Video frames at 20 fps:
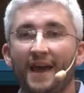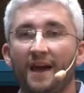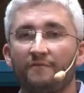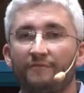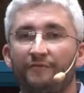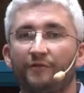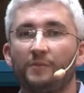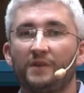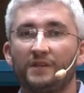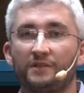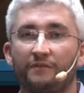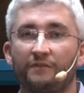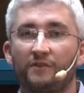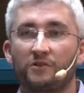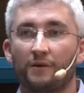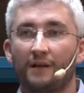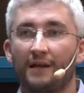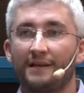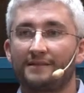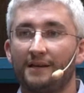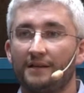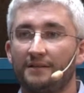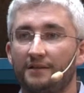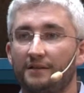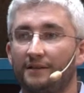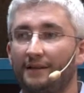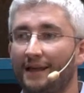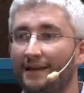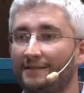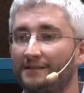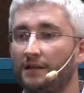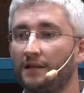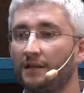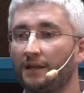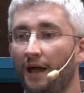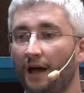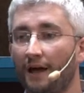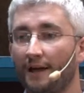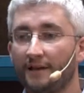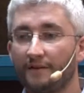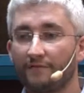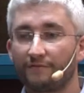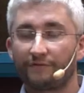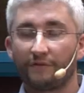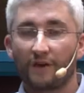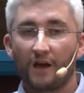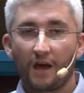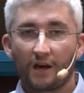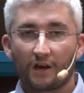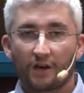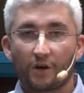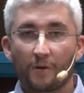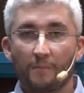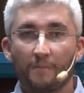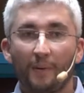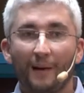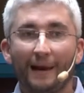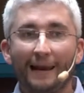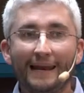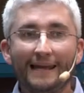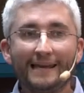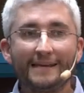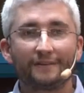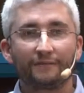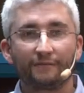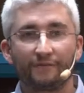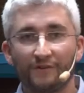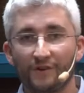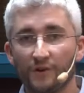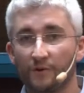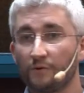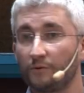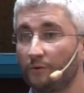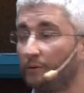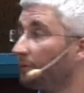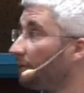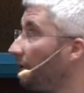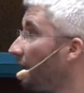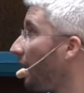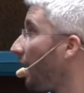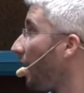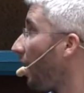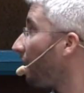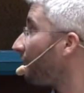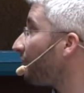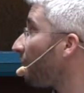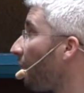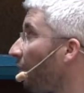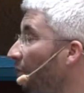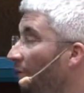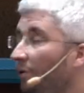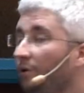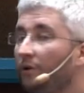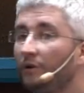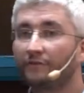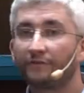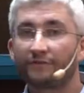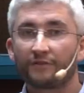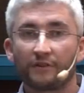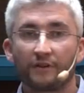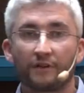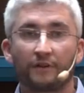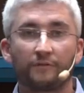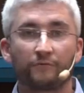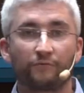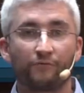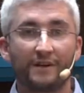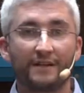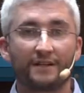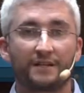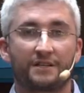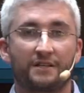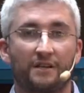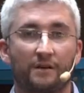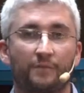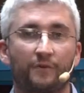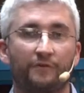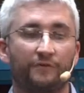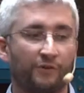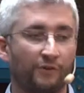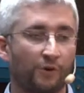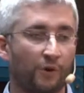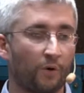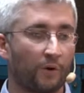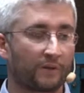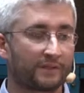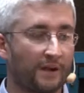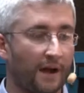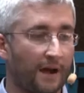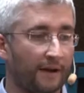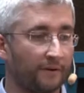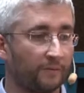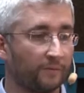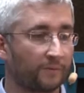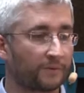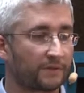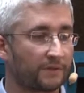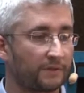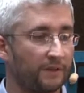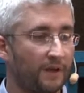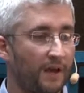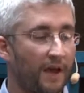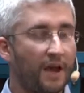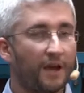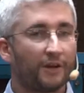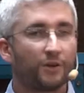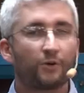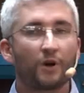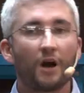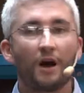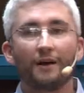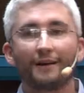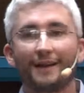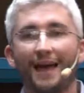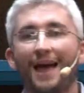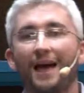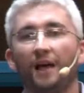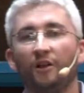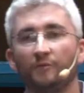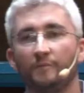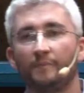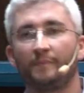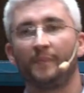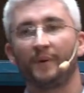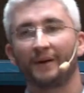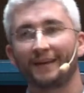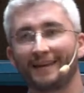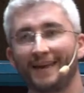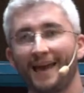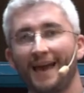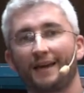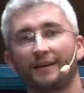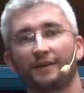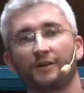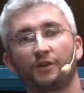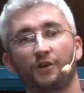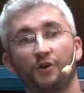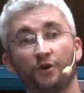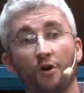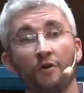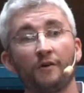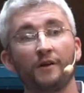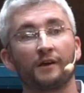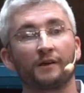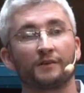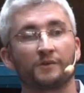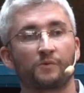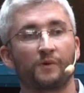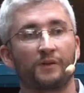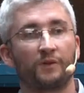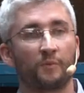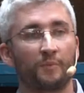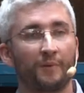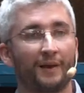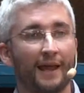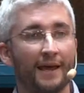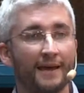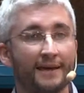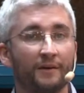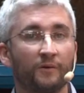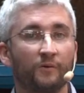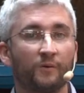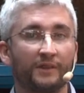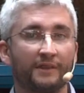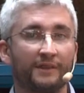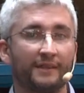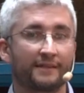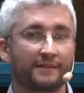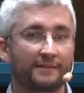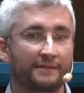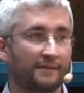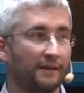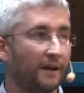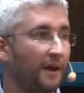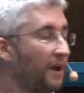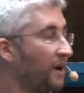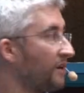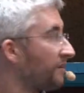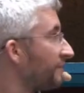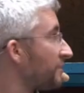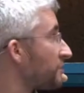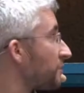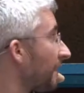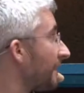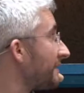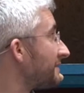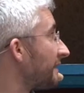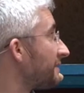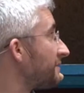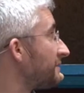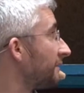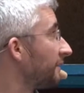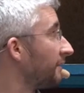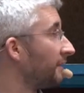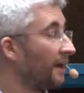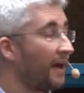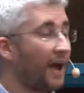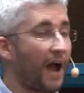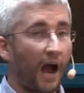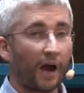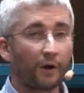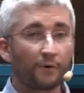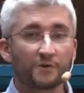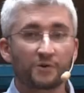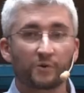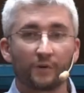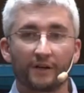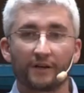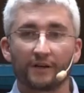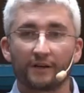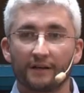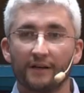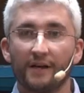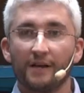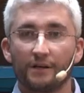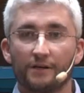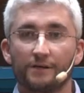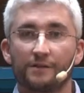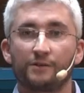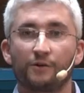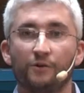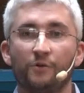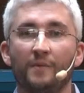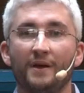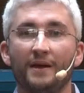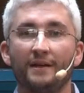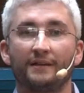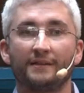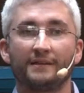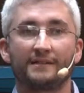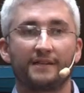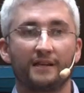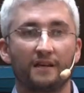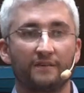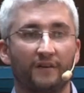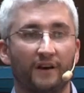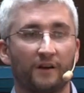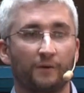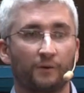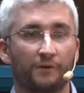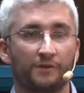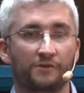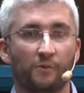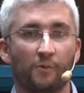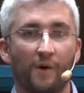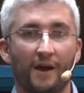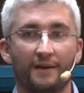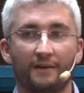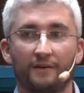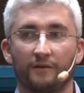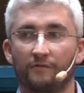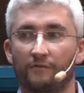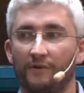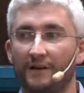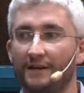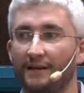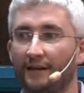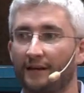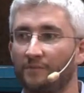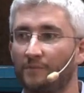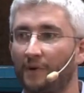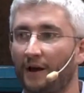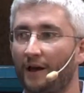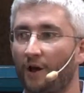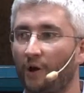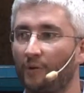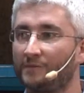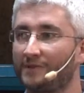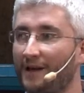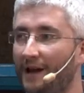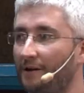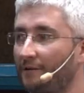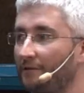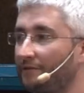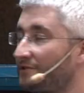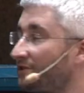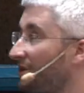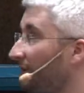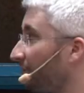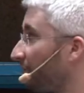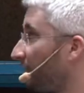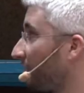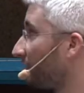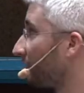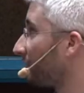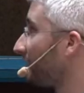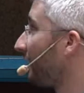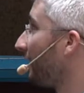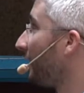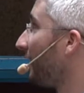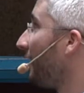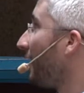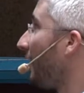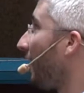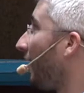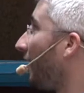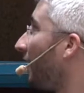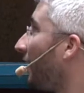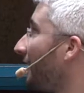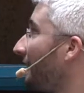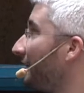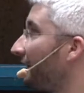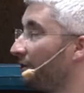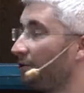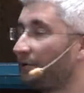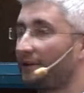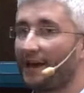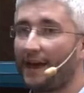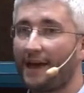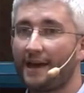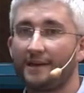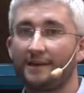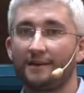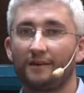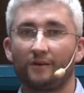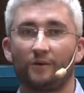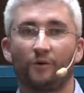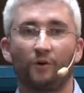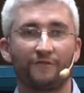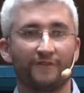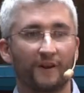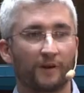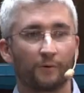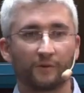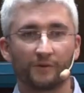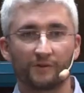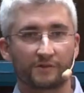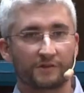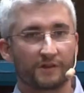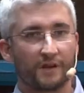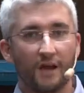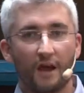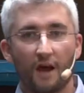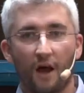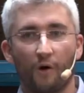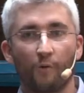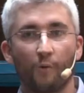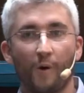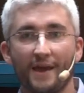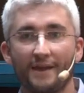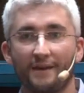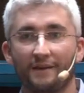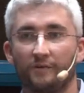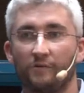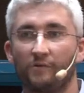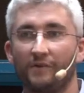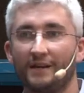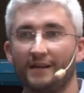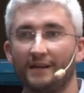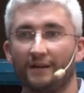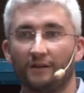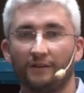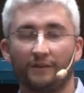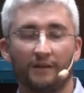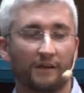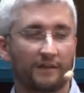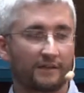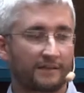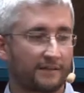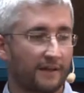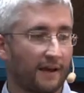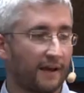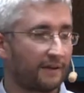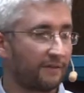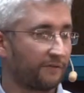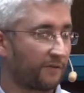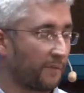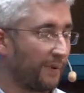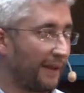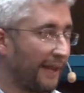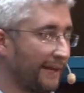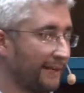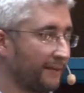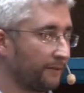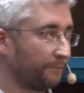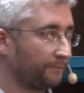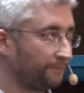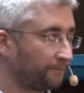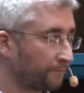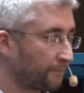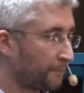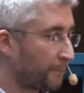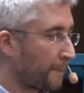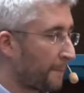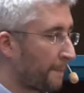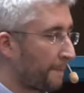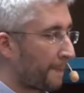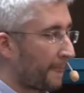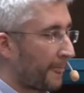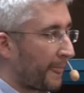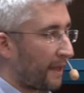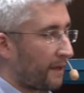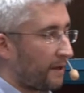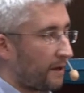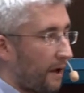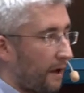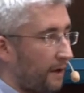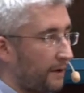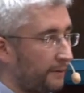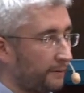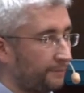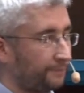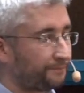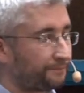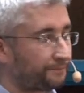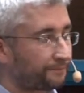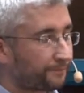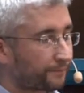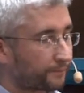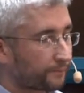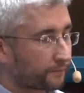get from this visualization is a live, complete view of all of the readership of the New York Times. You can't help but get curious when you're playing with this visualization. I always want to zoom in and see if anyone's awake and reading in my hometown of Sheffield uh, in the U K, or if anyone's awake and reading on the other side of the planet. Um,